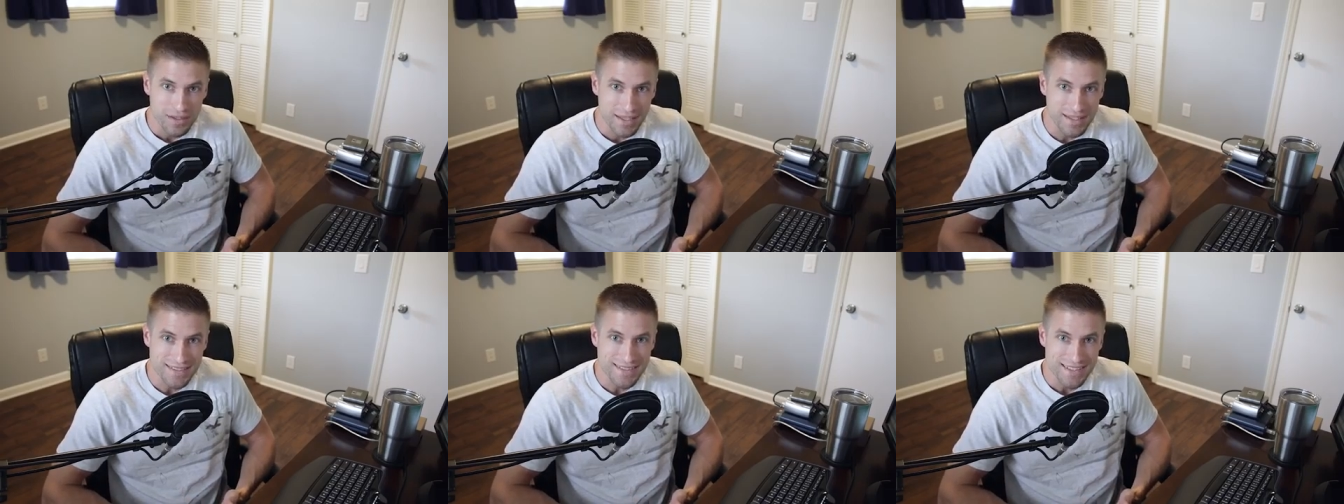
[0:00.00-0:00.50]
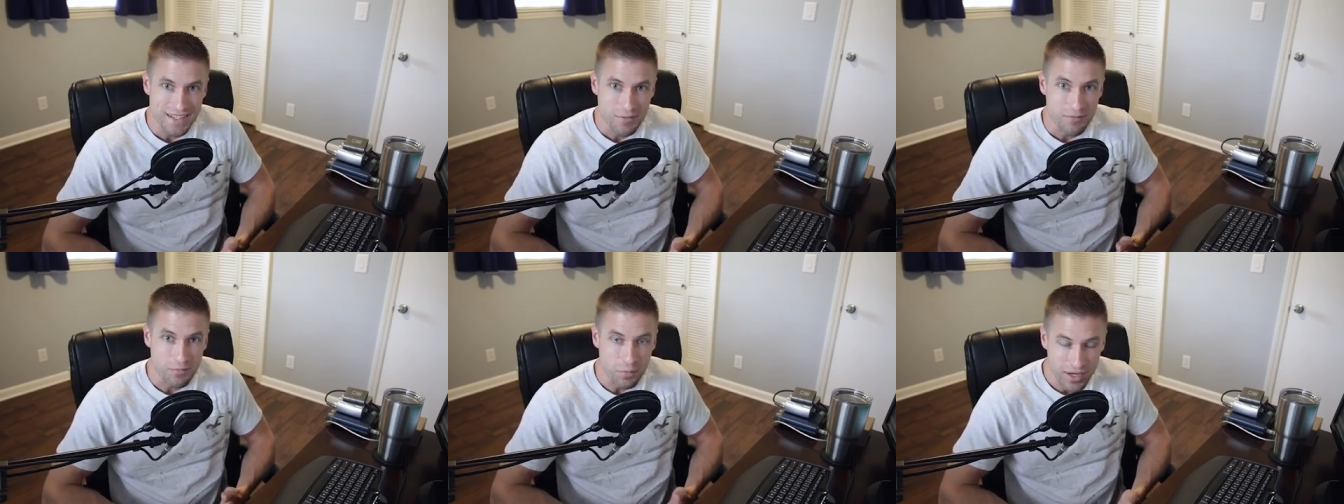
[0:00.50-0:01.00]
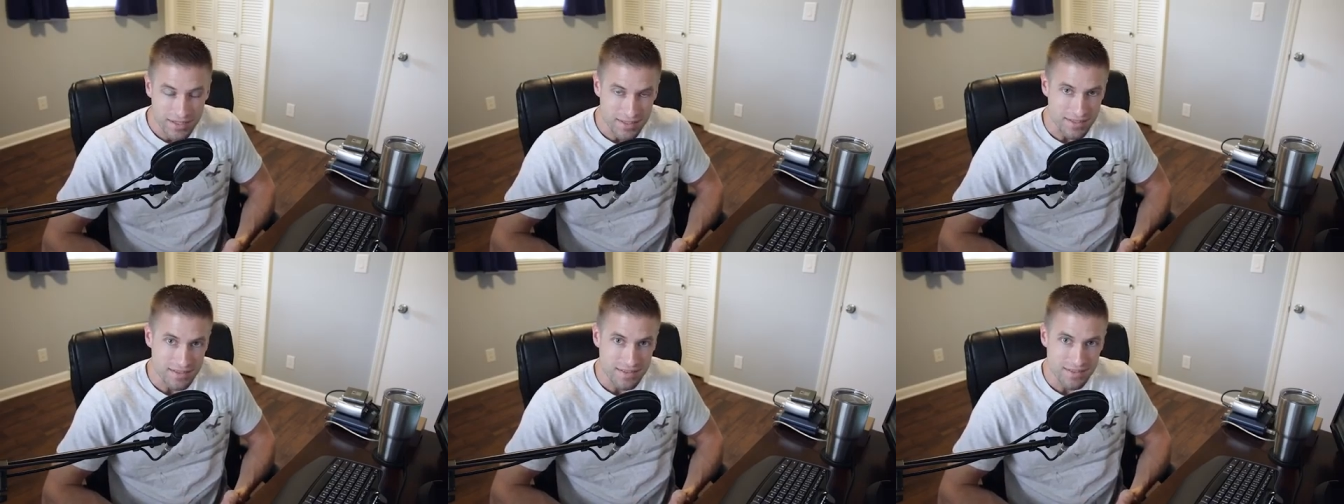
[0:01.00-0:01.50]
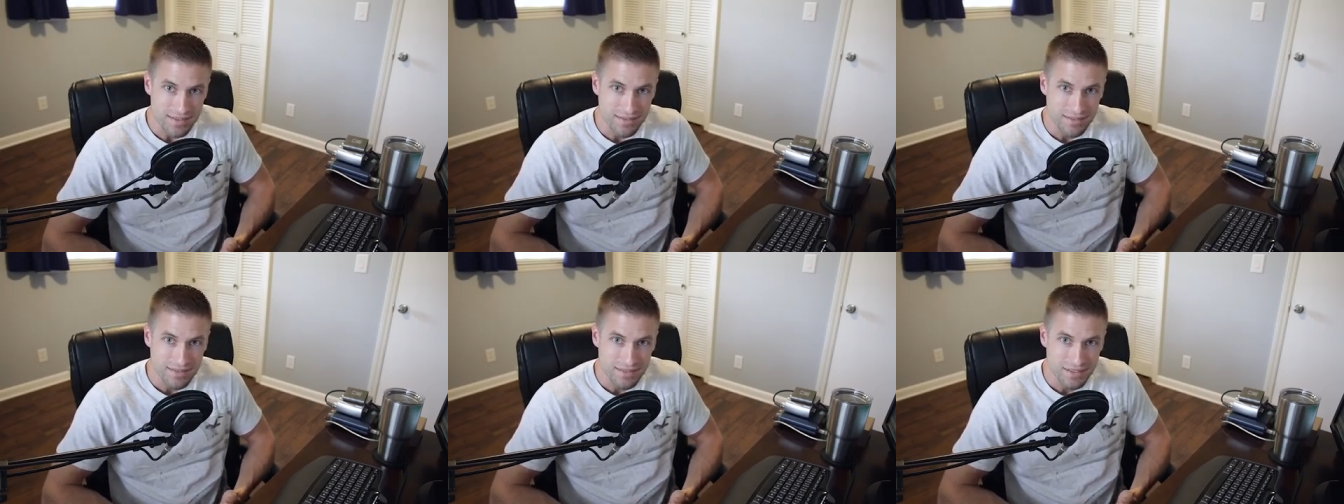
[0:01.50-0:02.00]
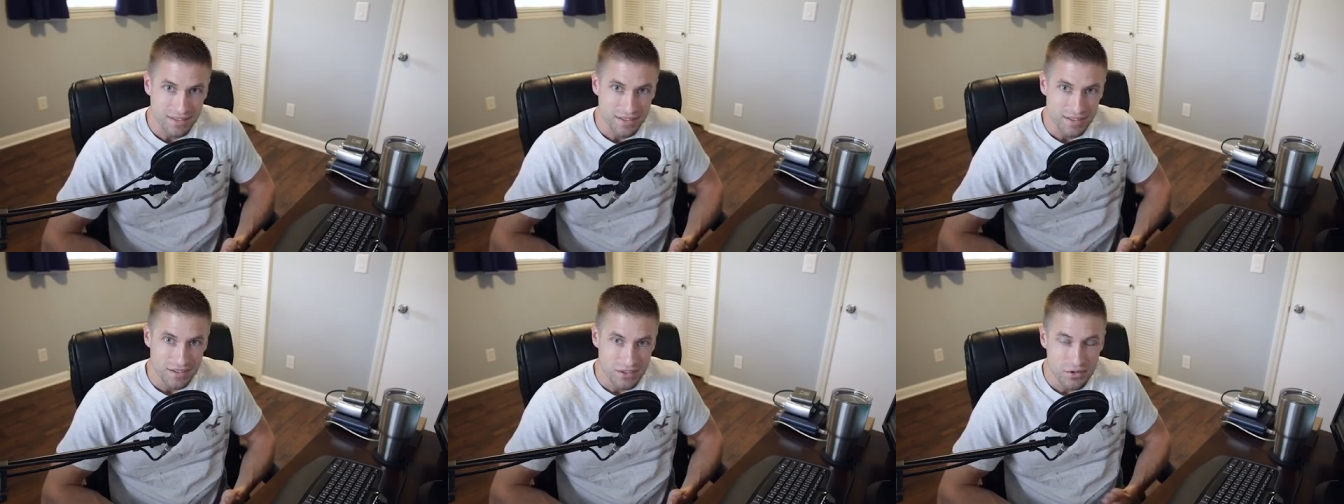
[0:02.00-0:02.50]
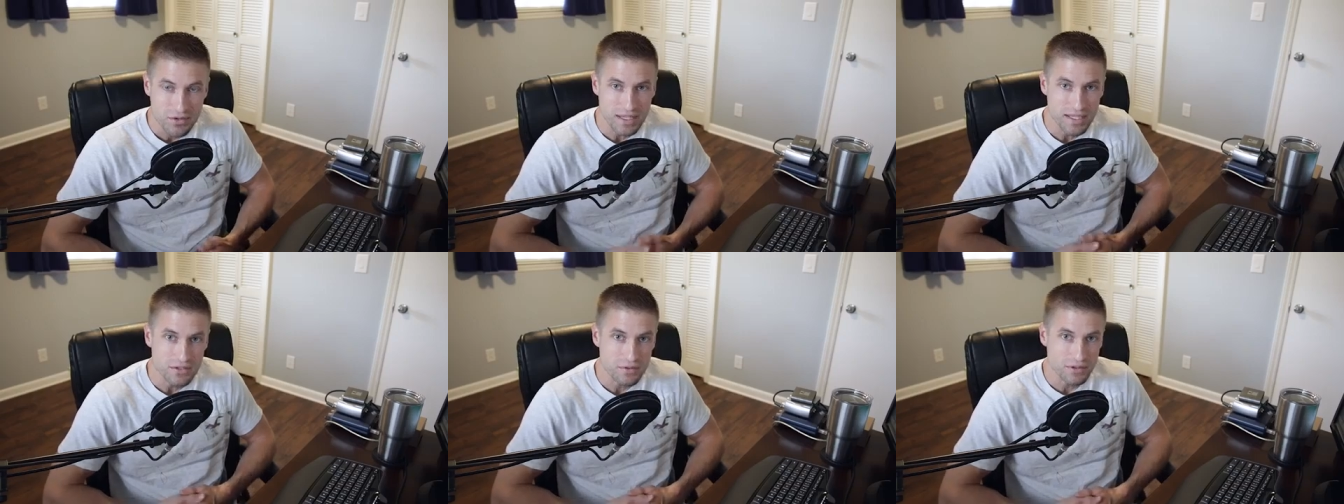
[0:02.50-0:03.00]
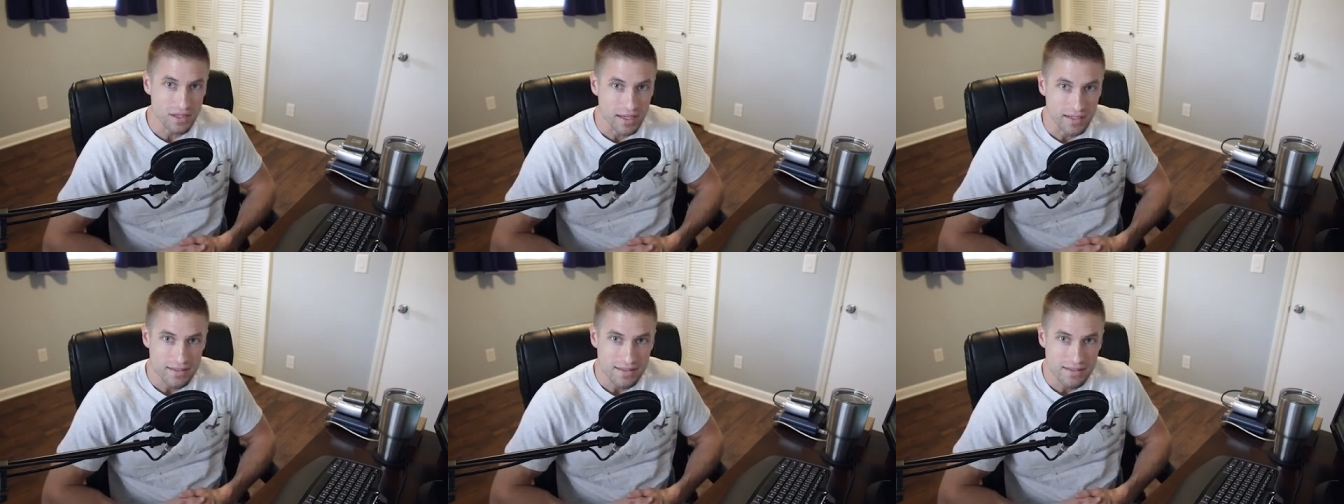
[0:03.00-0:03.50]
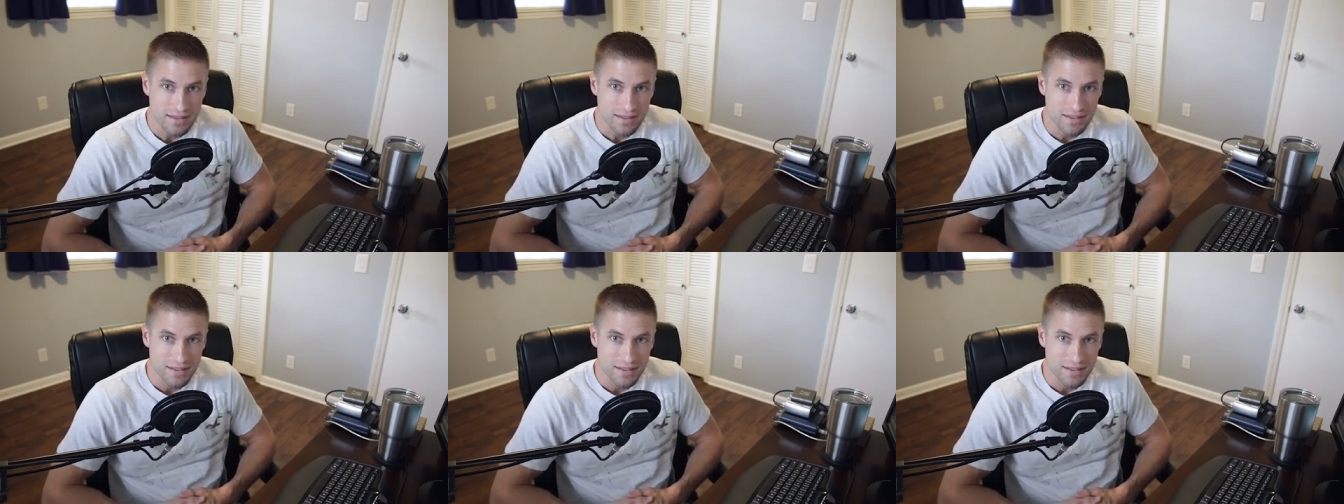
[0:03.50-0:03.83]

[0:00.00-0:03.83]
his presence to the Israelites,